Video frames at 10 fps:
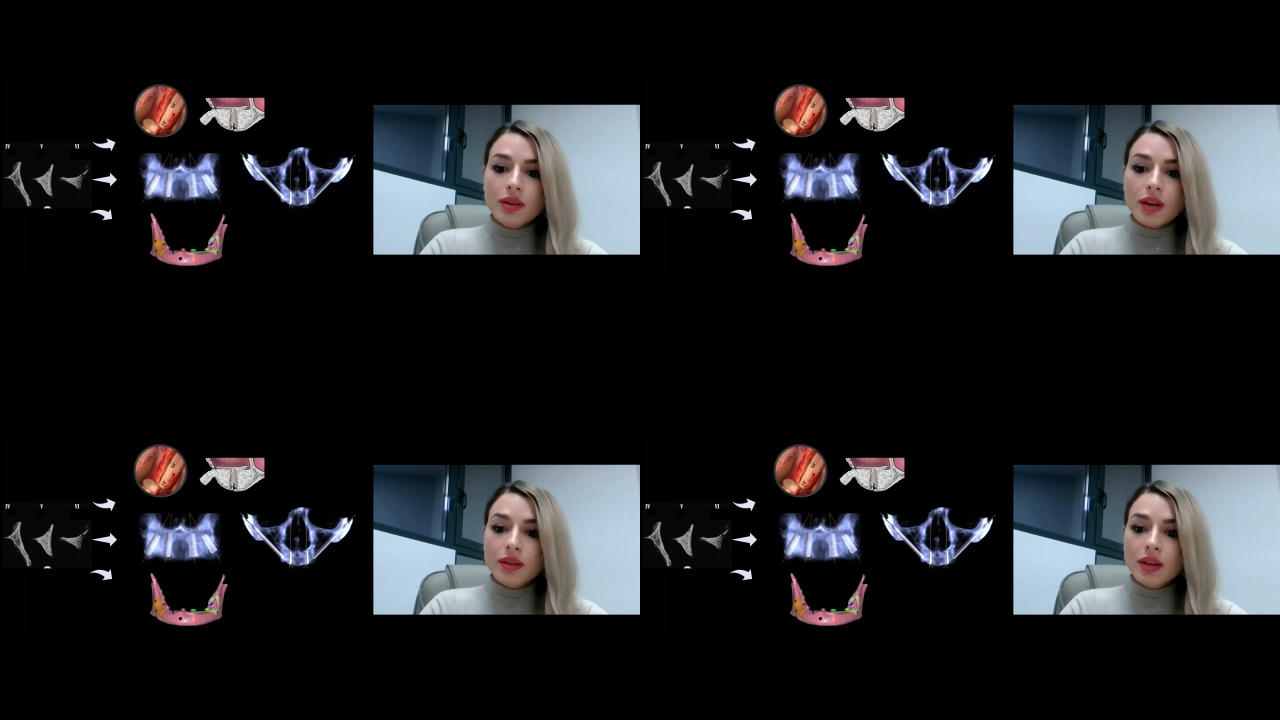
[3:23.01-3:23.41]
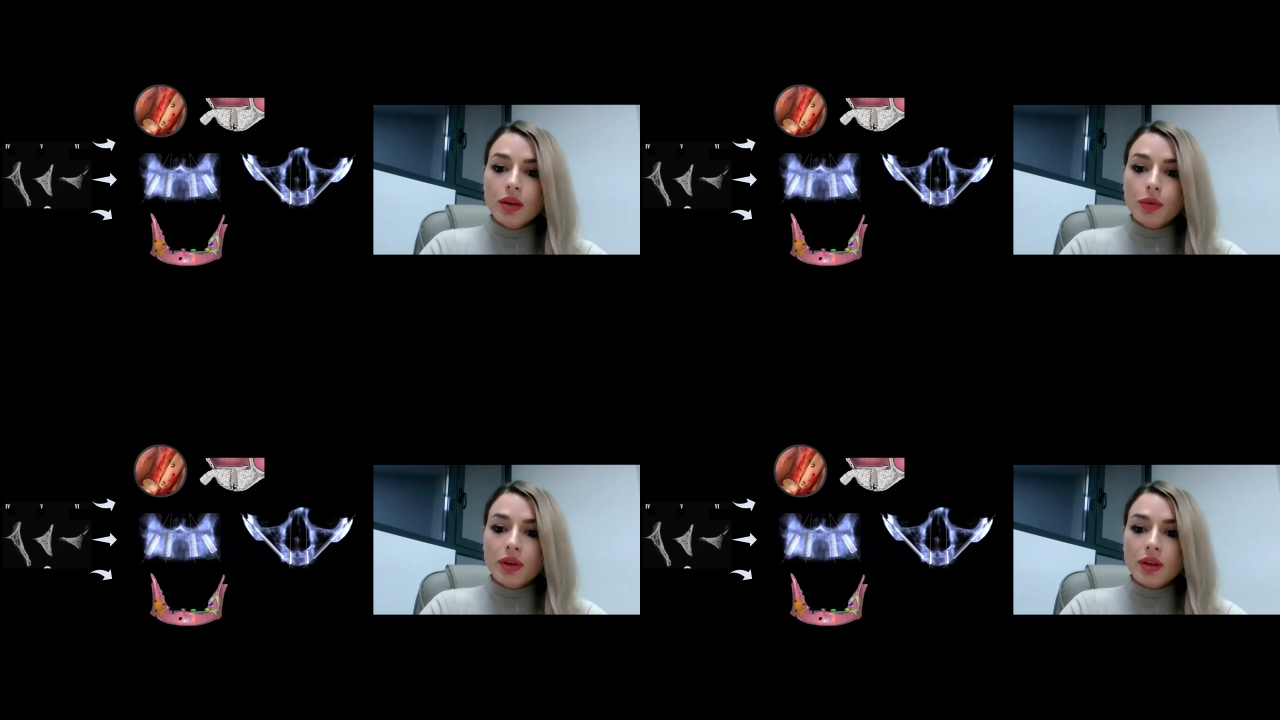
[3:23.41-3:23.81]

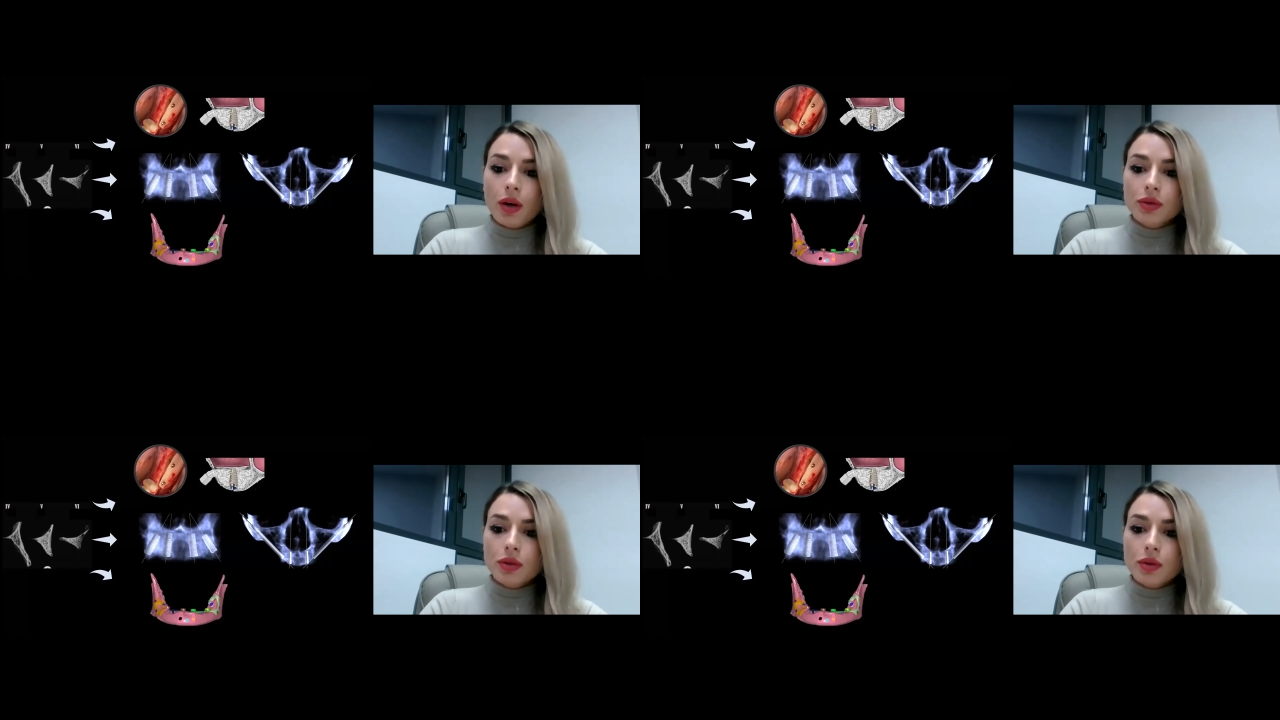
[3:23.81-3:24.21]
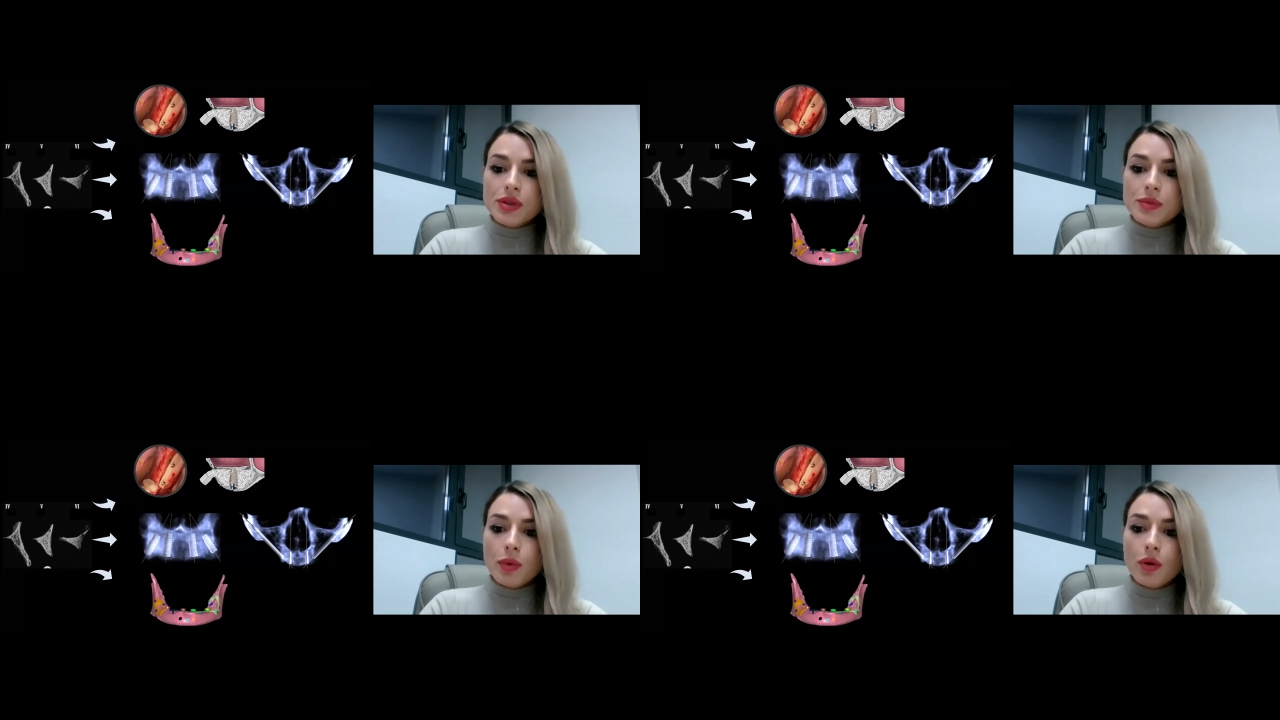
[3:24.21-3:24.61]
technique with
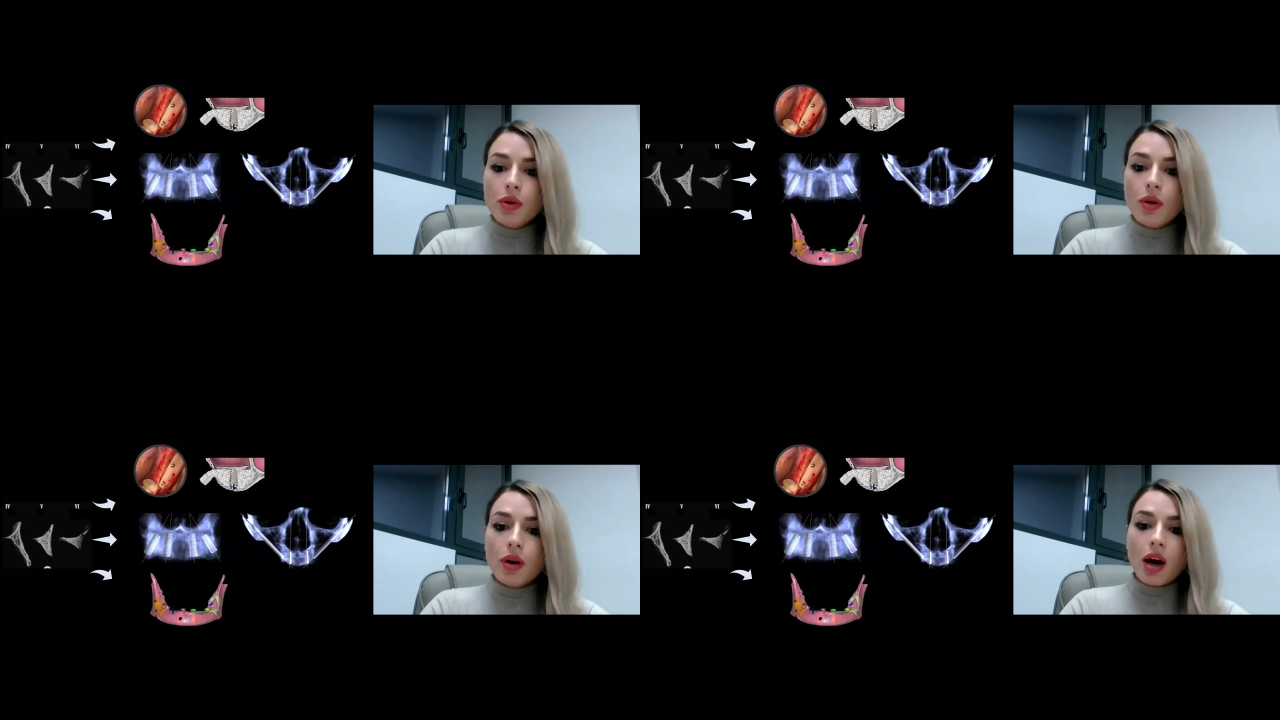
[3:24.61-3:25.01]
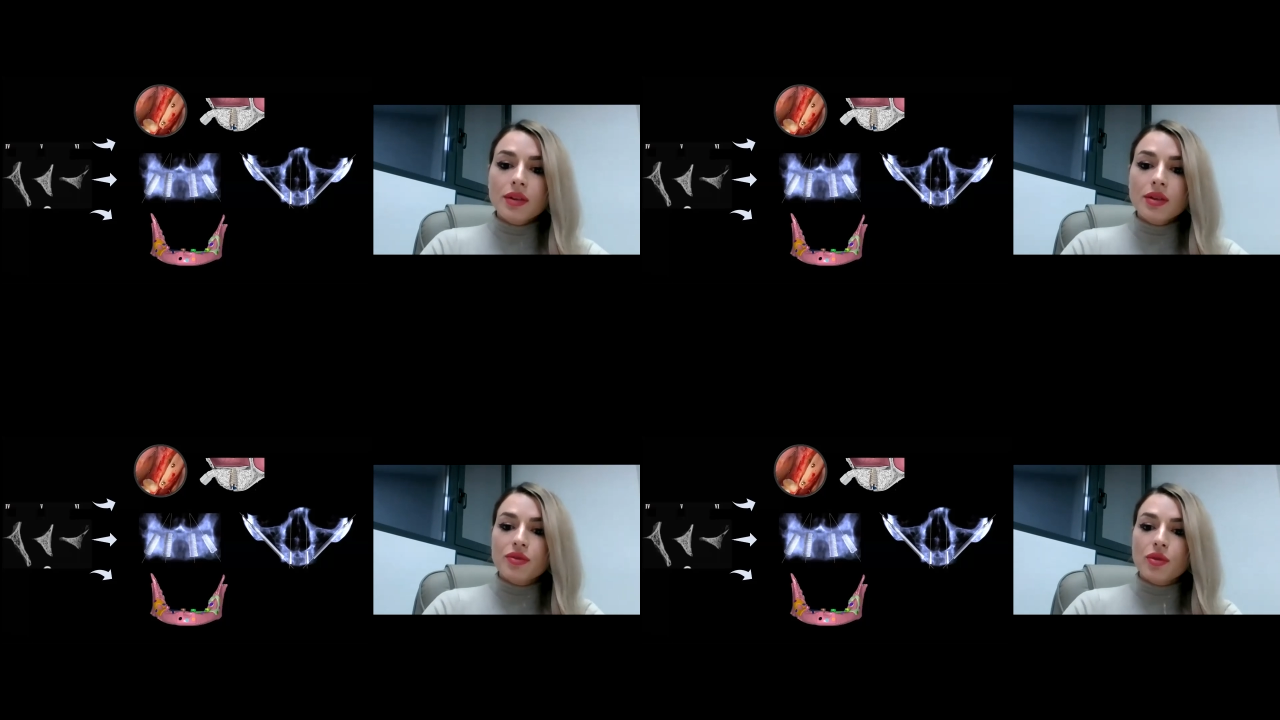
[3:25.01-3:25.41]
autologous bone or
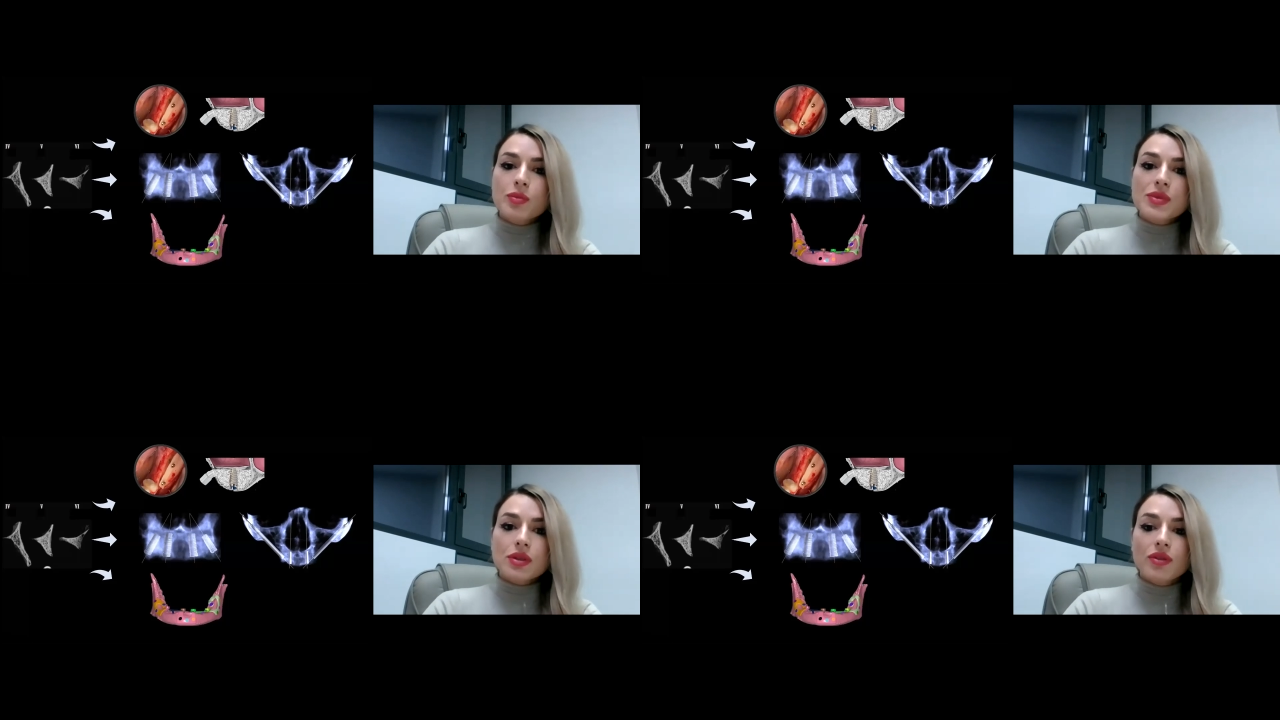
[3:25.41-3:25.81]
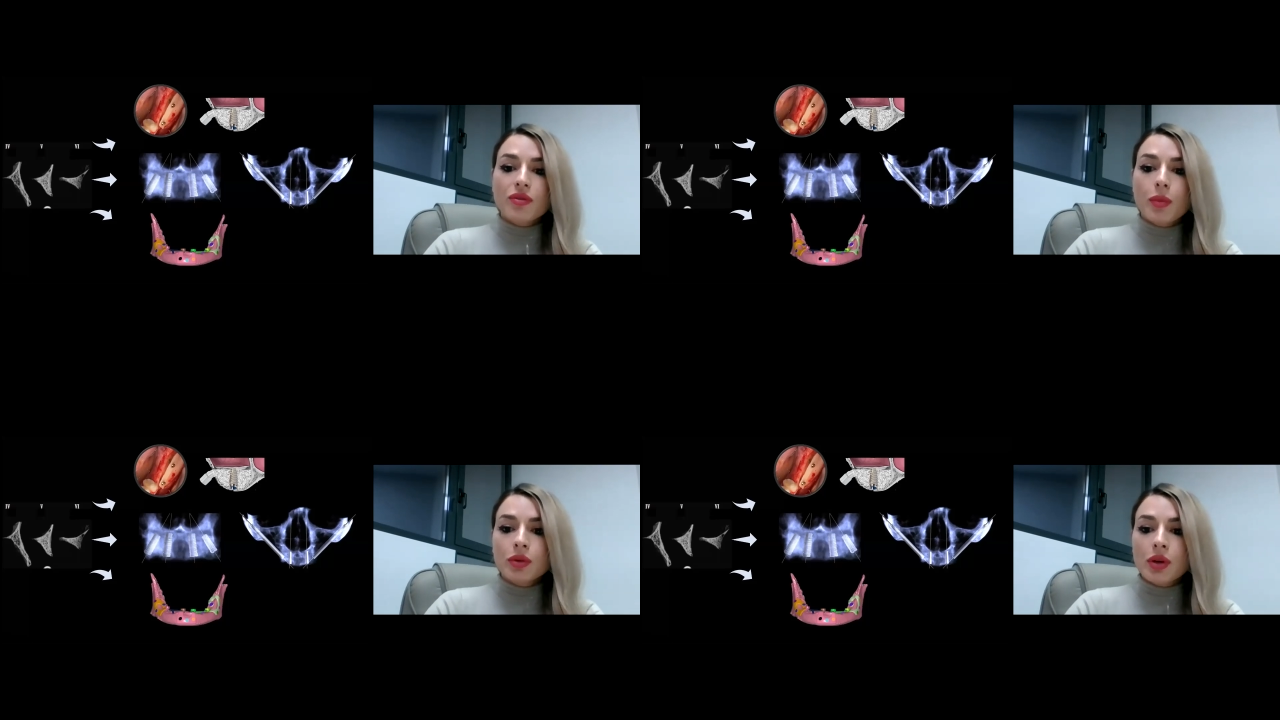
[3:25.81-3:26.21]
other forms
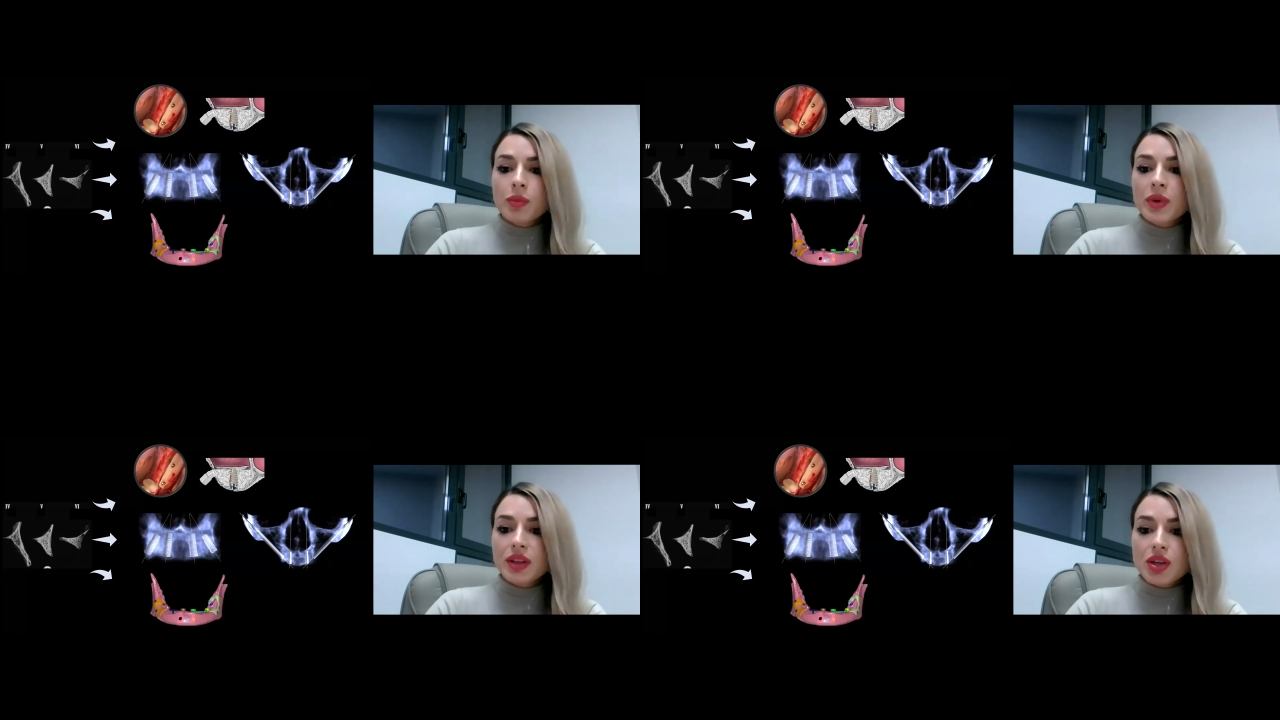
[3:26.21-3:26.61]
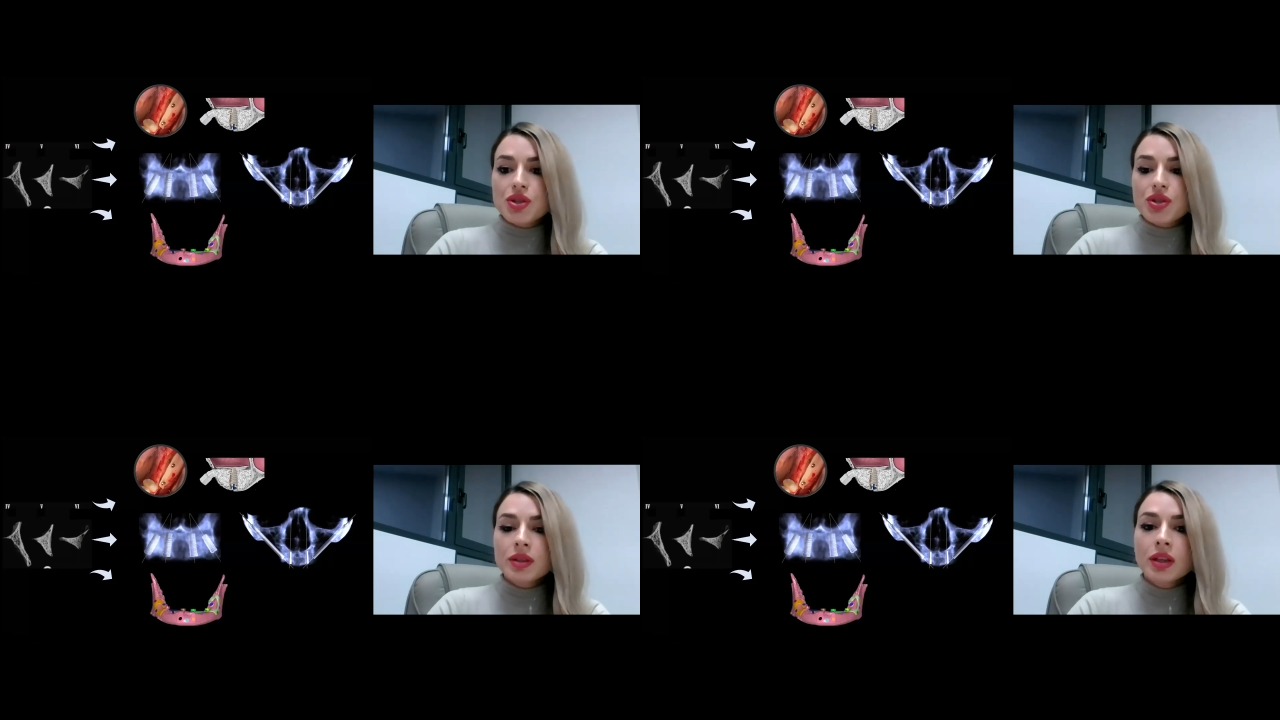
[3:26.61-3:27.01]
of bone
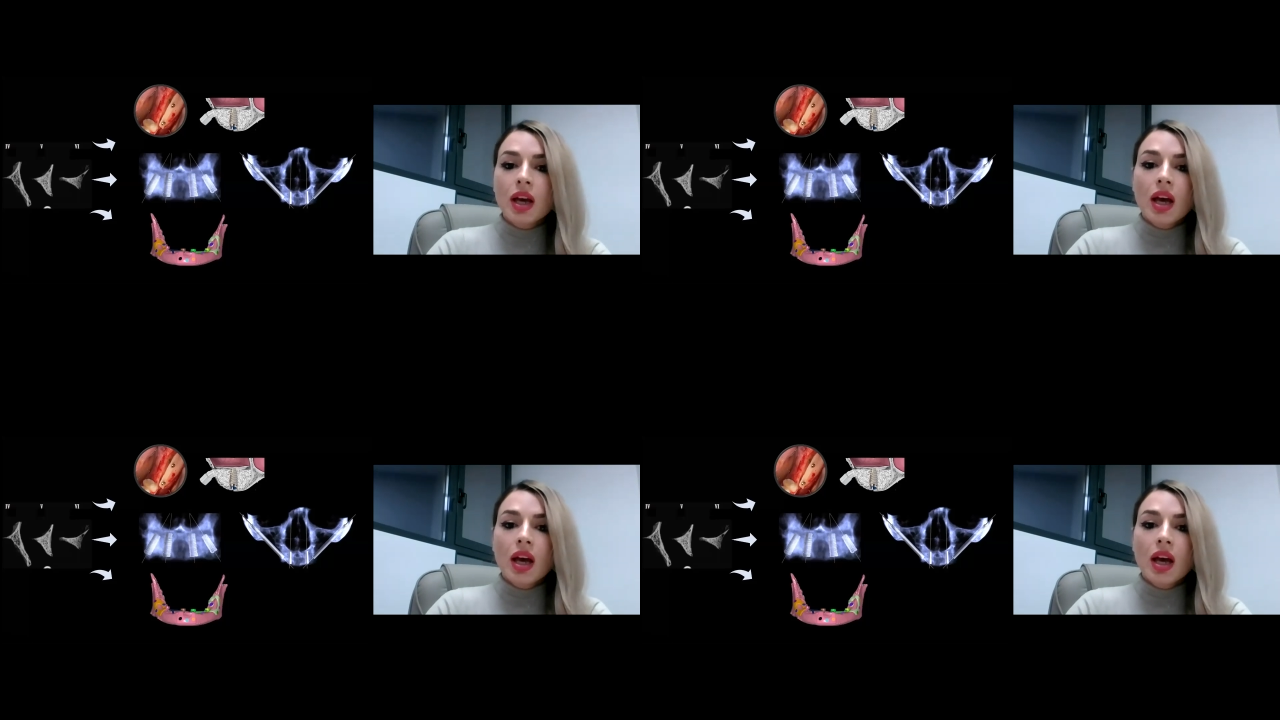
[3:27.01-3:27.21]
augmentation,